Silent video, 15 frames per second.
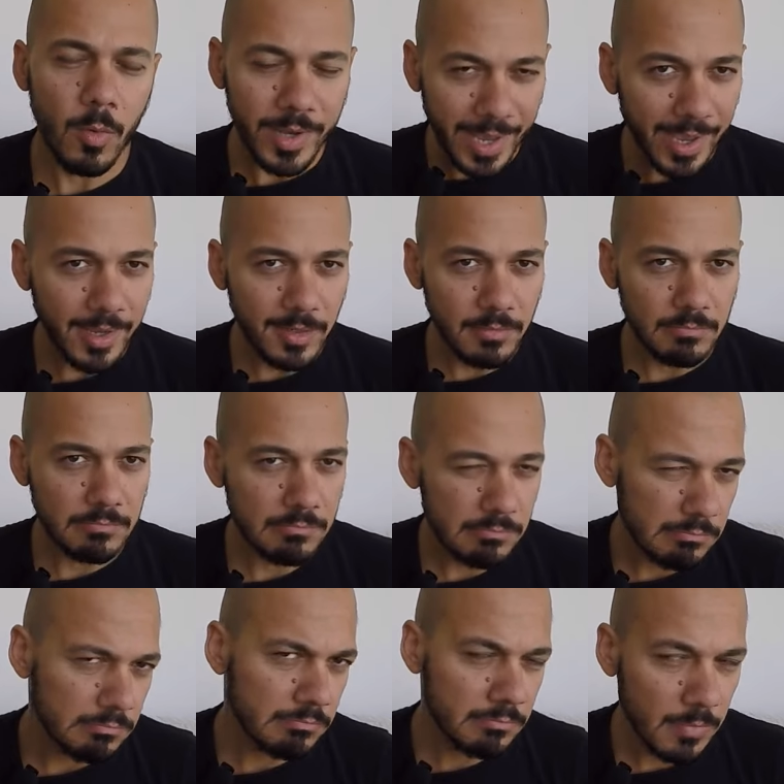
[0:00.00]
Okay.
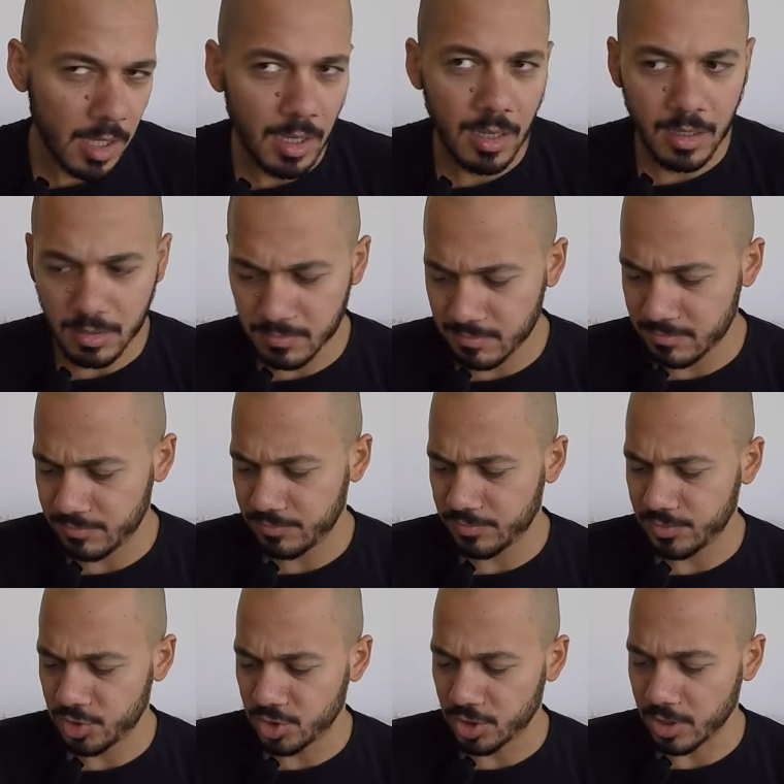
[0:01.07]

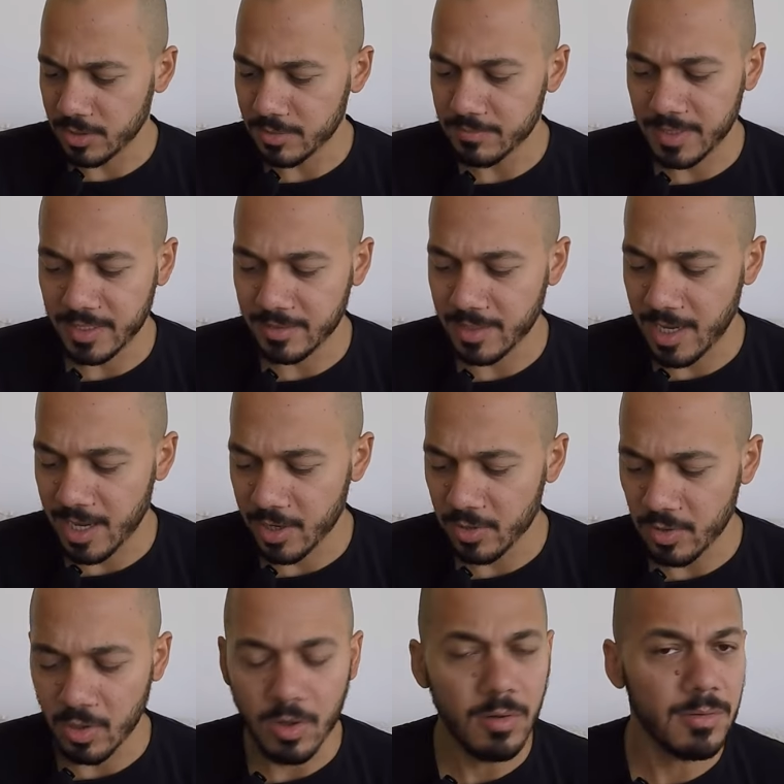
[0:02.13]
Sure, but I
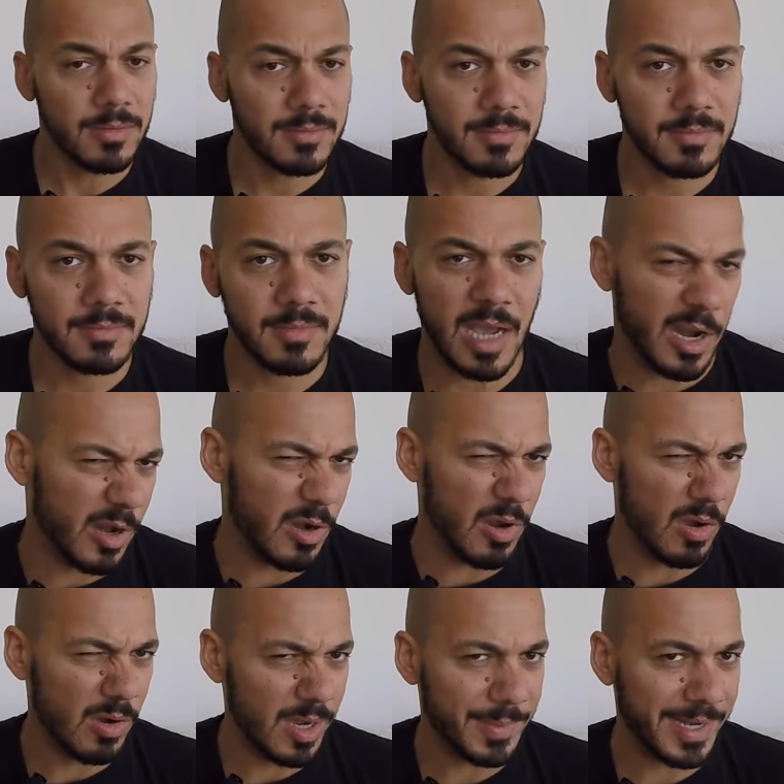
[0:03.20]
don't know.
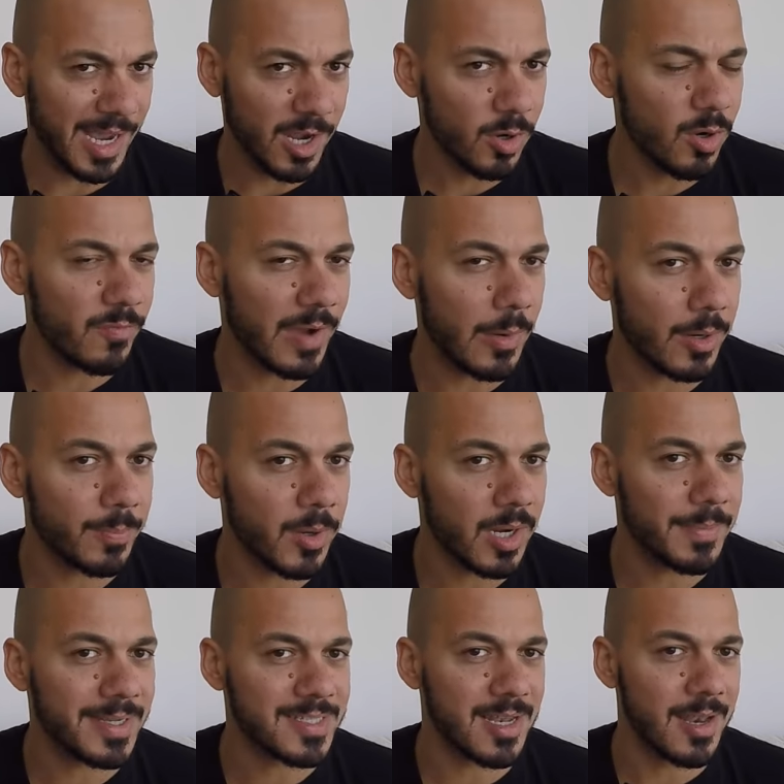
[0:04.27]
I mean, I don't know if I would
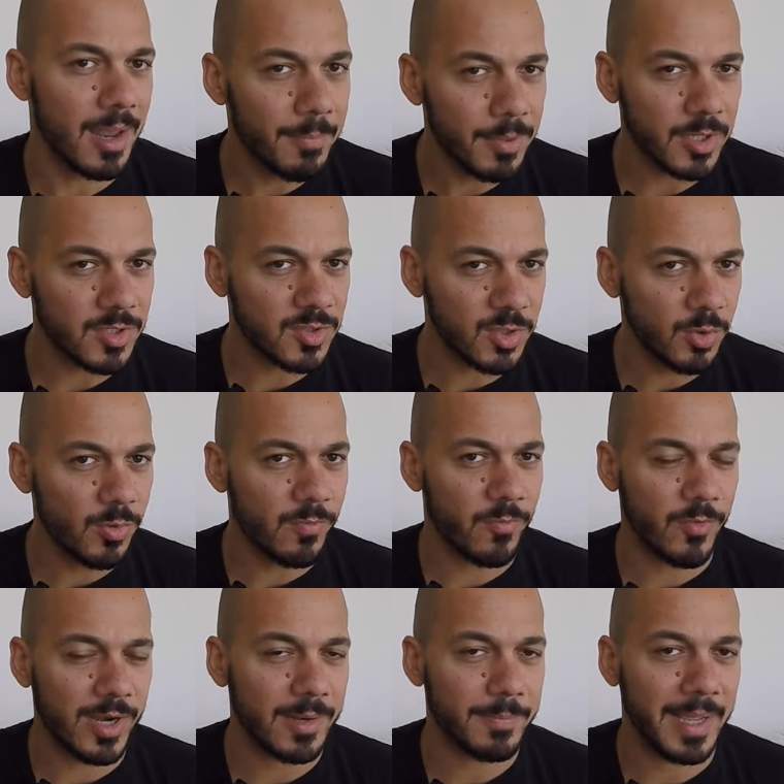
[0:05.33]
put him as the number two
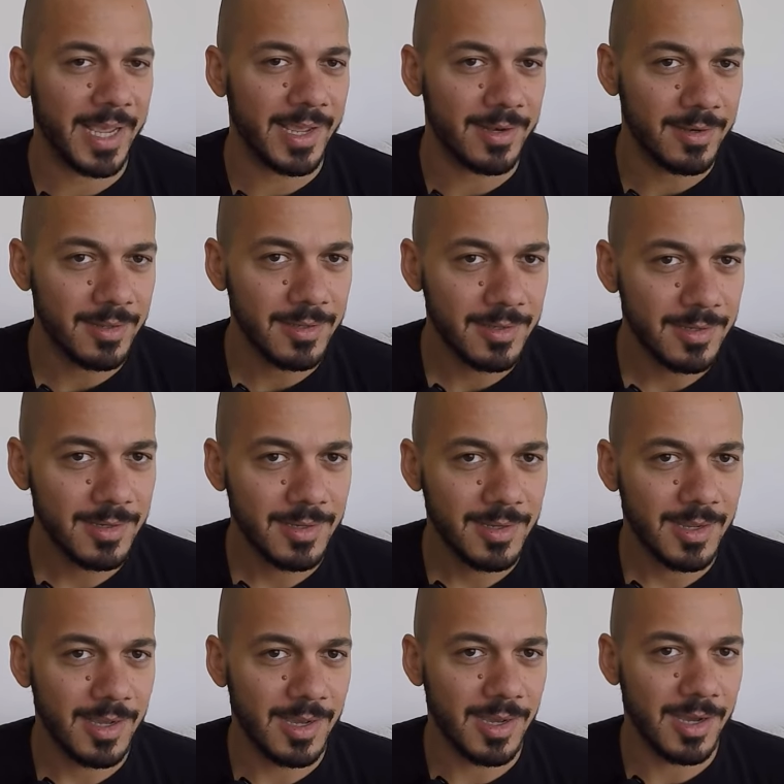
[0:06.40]
frontman
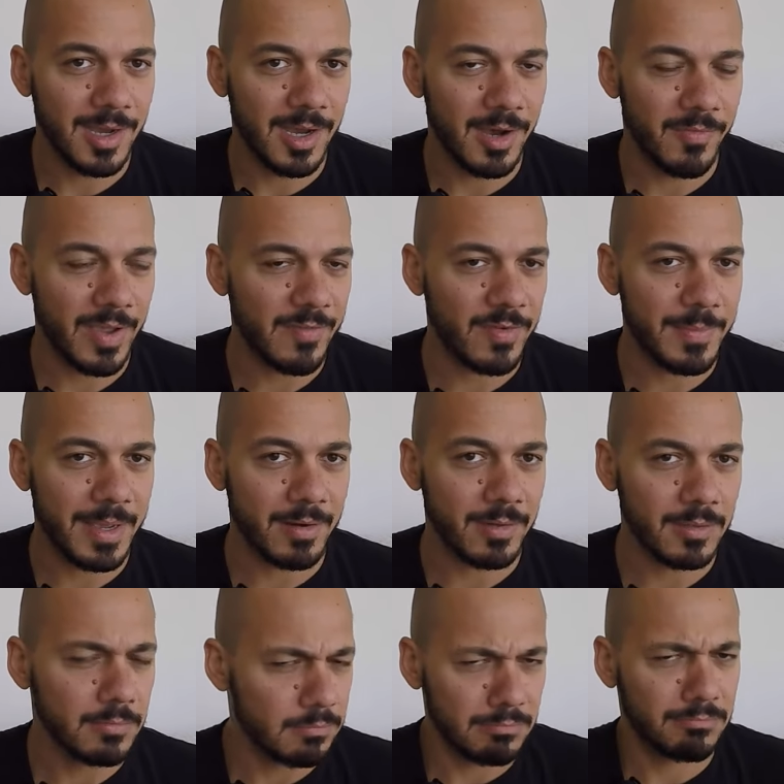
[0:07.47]
of heavy
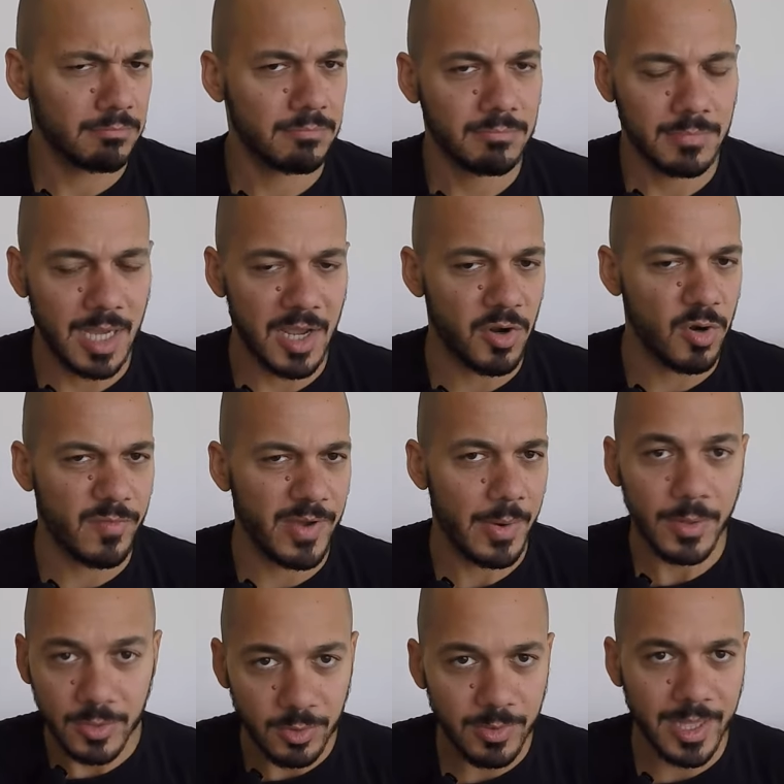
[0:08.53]
metal. I don't know if
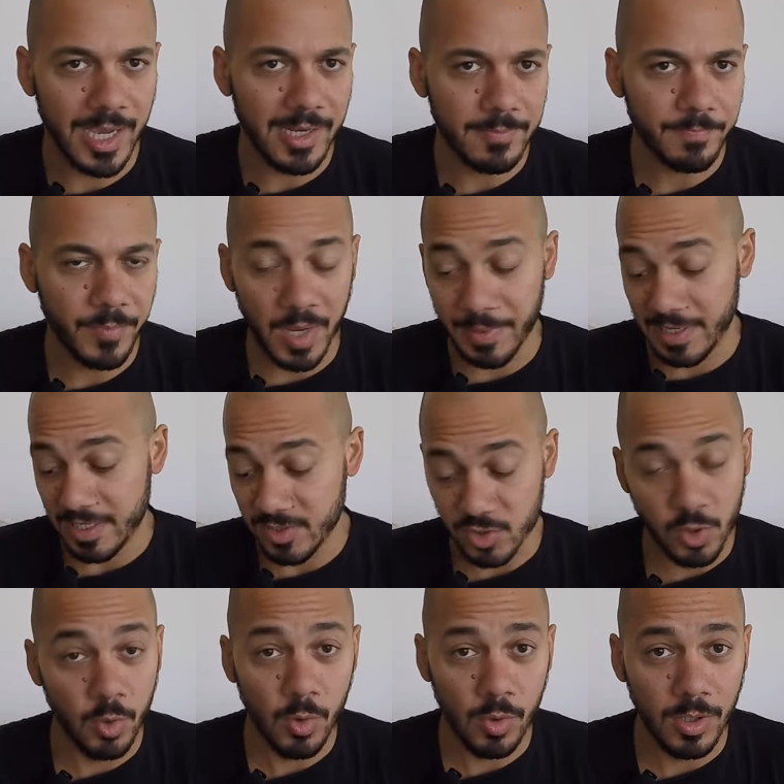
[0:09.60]
I would do that. I mean,
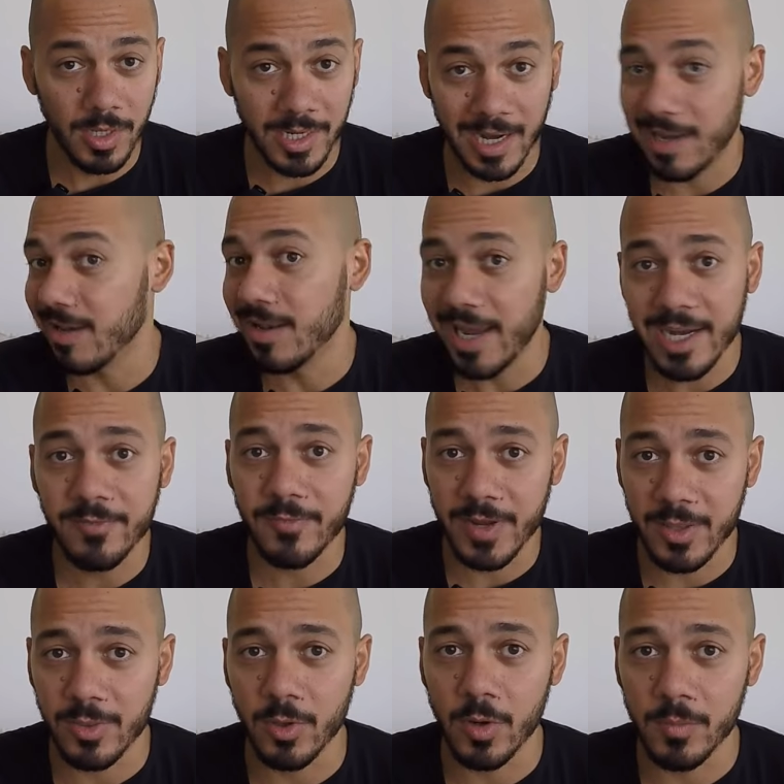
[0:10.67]
he's cool and I like
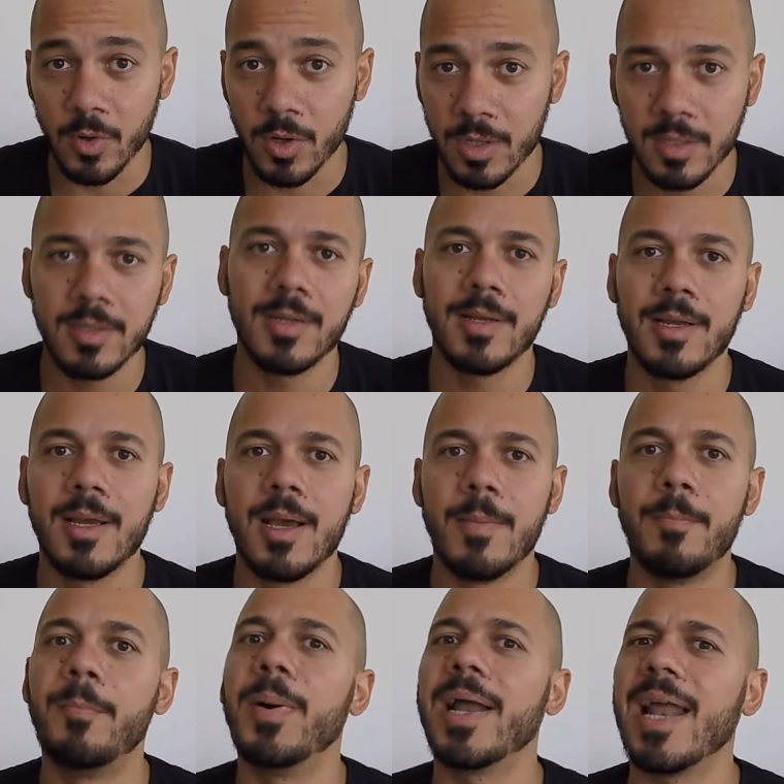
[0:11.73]
Faith No More,
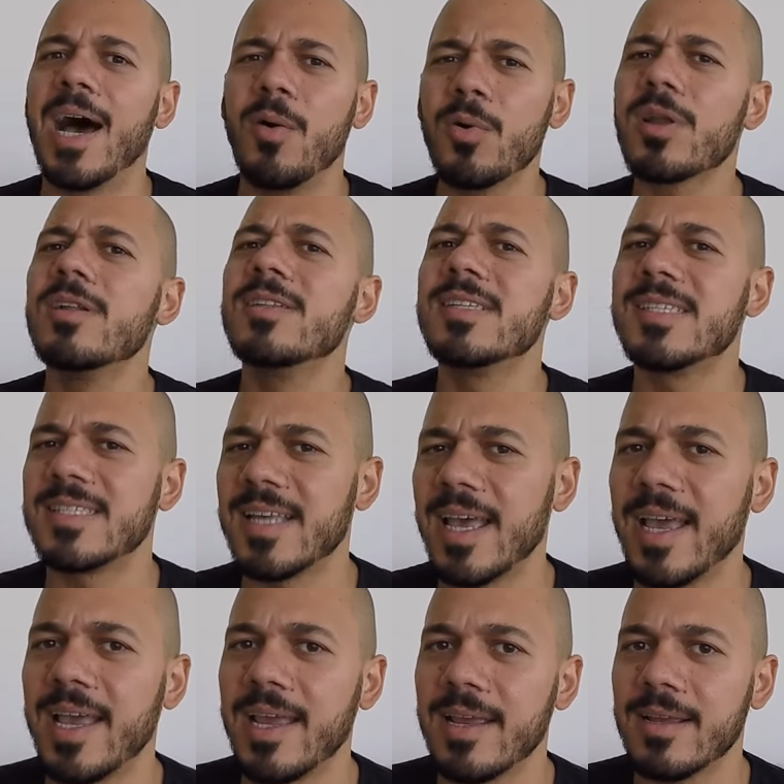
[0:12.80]
but I wouldn't
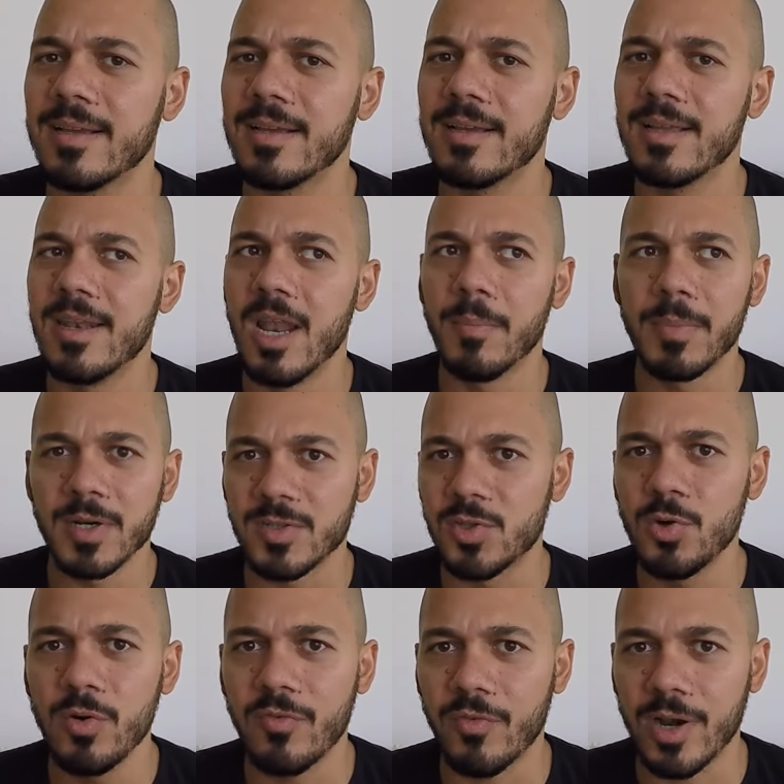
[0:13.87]
say number
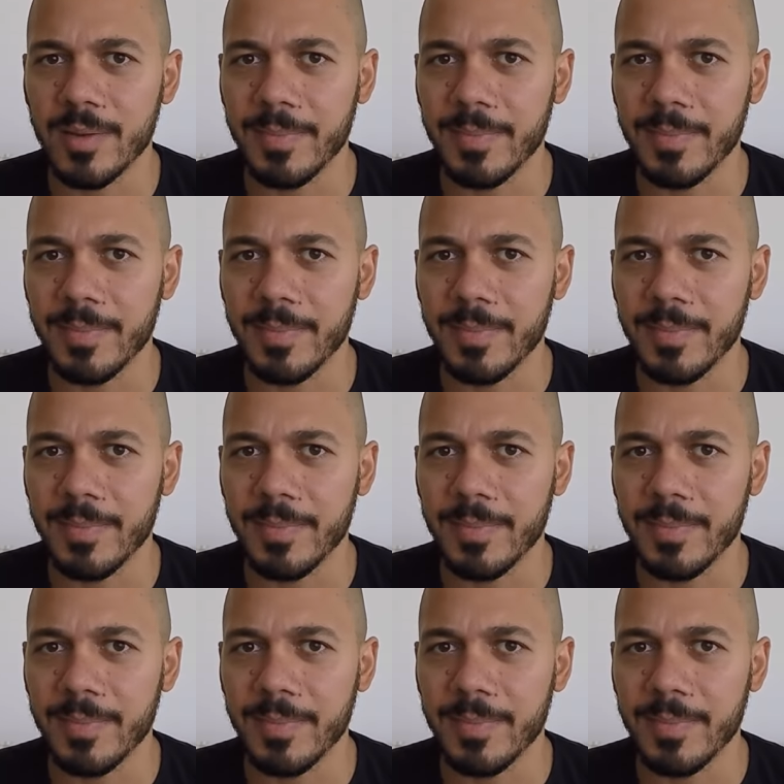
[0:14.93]
two